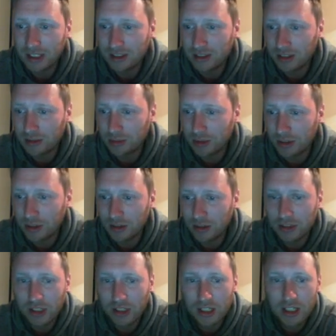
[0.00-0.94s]
so that's pretty
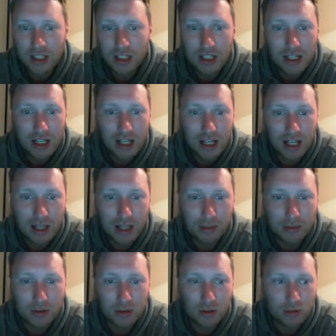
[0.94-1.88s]
good.
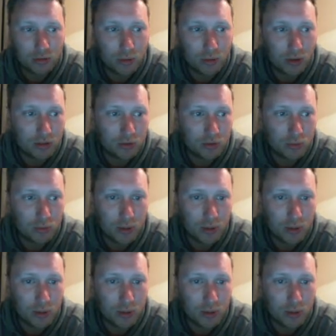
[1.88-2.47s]
Albert Oswald as